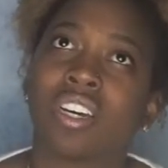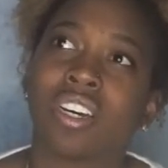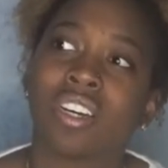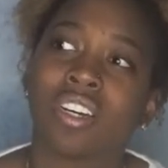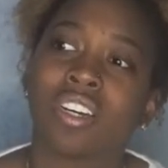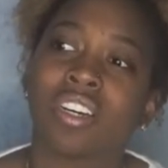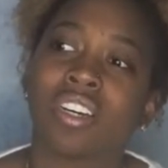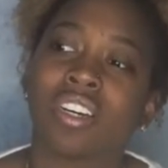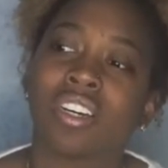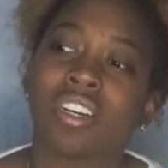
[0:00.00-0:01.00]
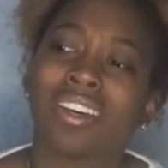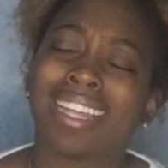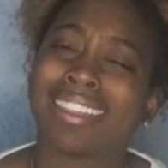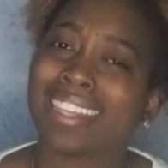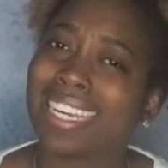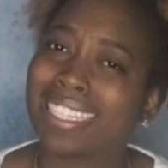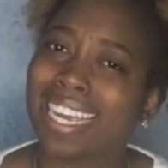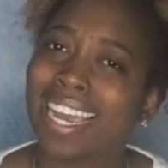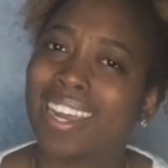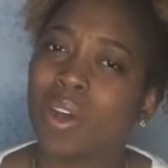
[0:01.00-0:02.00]
Uh, I think they
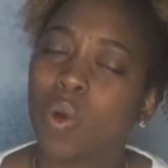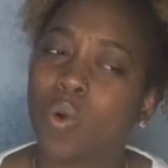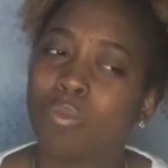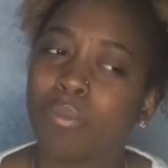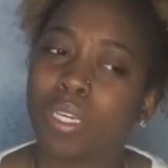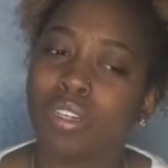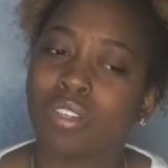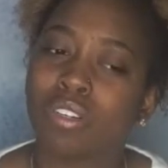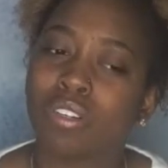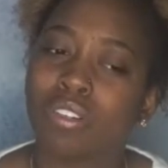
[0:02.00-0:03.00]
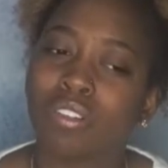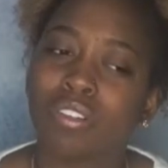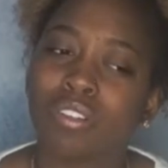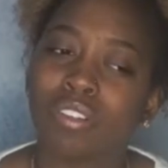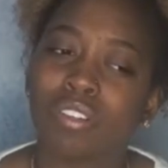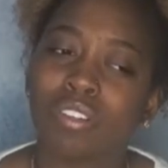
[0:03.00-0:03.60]
had oatmeal.